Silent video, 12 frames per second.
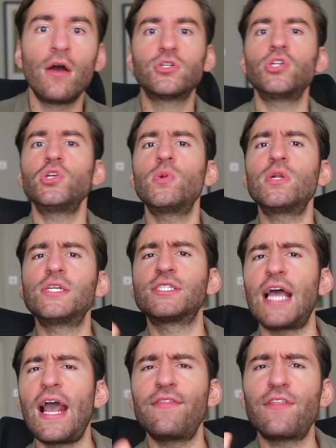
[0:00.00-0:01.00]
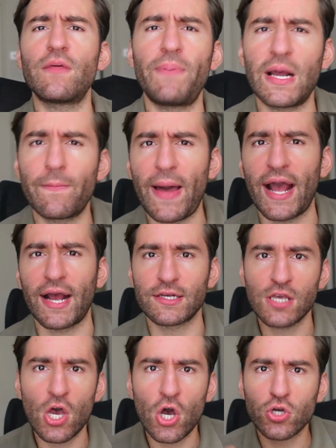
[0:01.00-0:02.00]
Don't you understand that the big
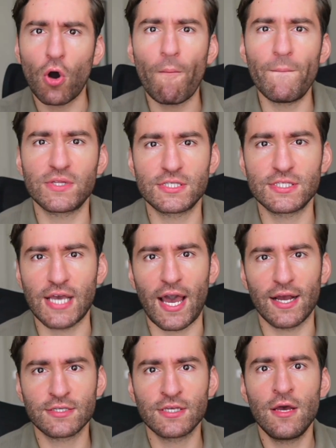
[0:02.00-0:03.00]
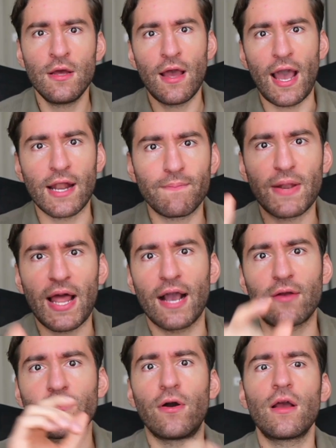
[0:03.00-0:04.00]
banks, Goldman Sachs and
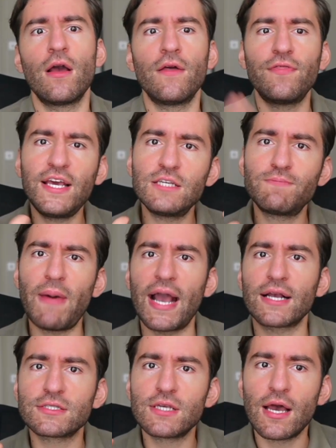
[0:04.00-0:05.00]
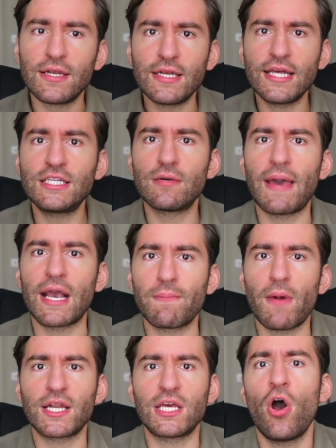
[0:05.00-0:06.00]
BlackRock, these banks need to make
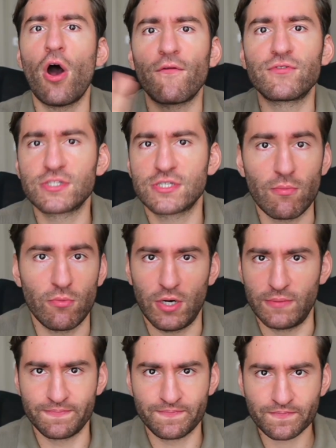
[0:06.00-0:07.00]
money off someone.